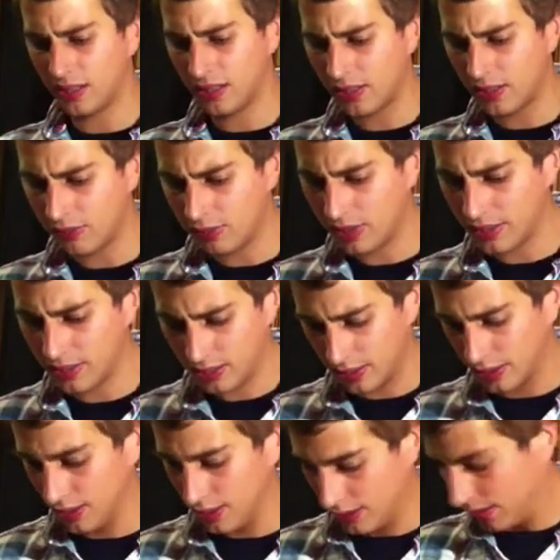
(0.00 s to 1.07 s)
I think this one is.
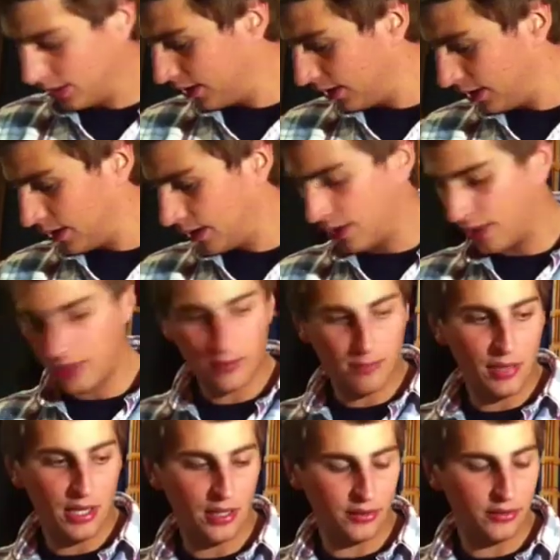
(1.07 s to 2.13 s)
So it's a
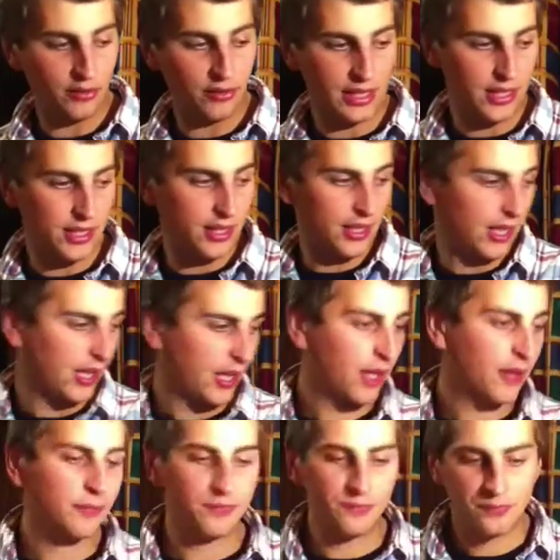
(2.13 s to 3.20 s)
Mark 3
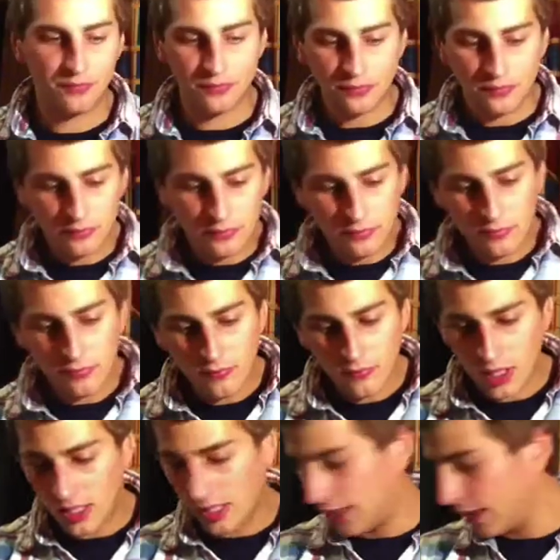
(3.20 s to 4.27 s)
star.
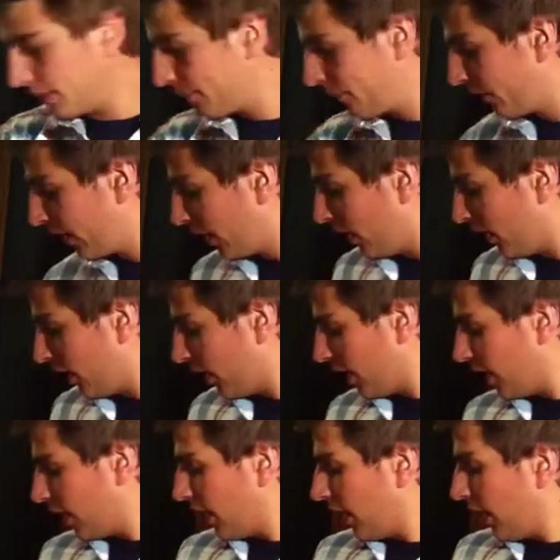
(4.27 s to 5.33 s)

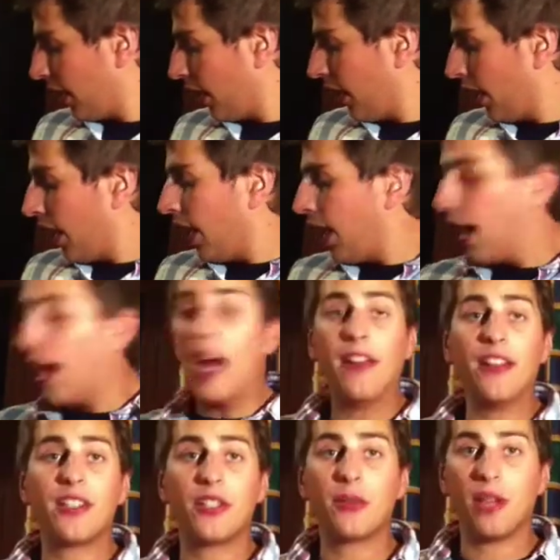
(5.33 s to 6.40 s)

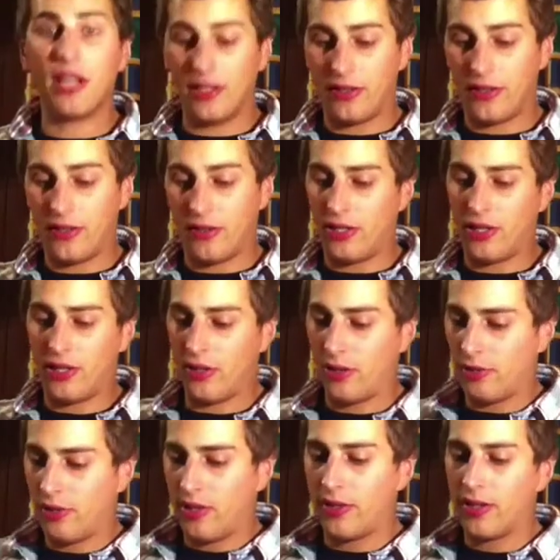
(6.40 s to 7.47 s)
And this is what else they're
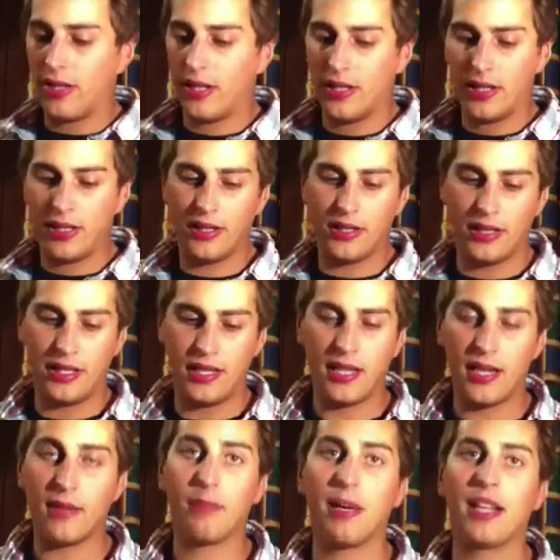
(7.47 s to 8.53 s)
issued with.
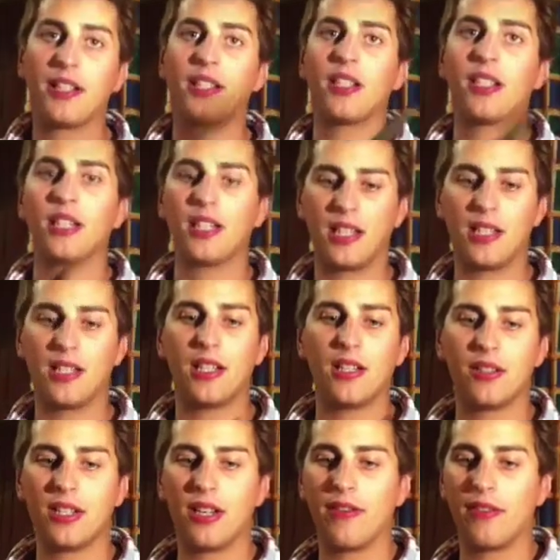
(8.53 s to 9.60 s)
The pattern
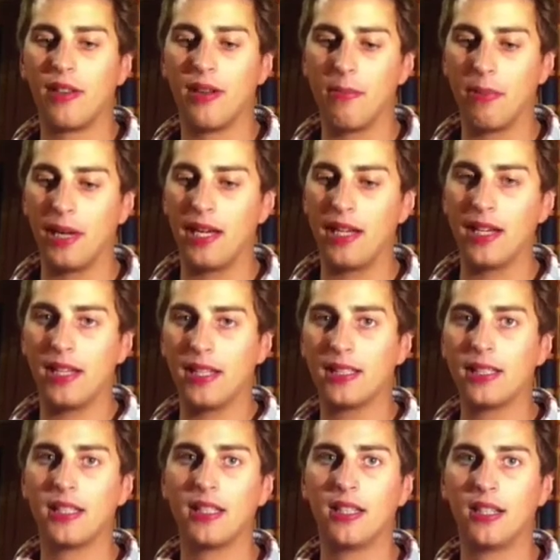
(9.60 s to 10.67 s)
1907
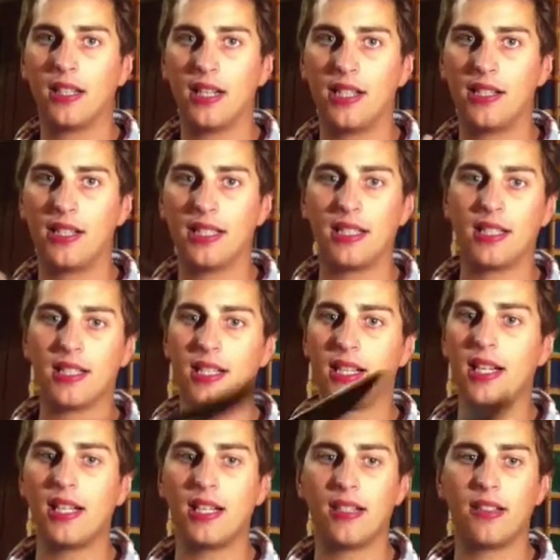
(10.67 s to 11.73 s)
bayonet. As you can
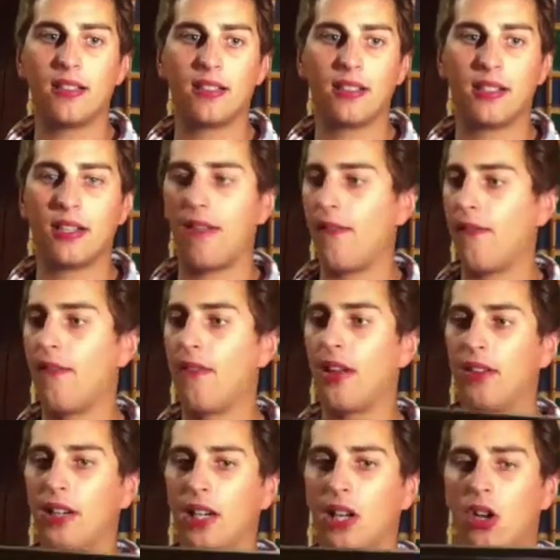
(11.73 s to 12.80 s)
see, it's
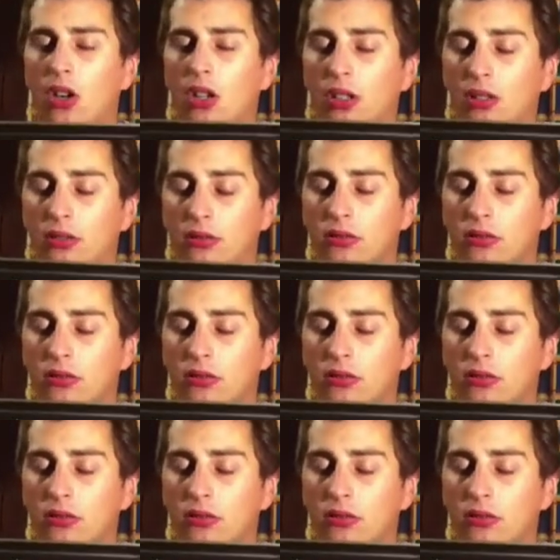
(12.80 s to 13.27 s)
very long.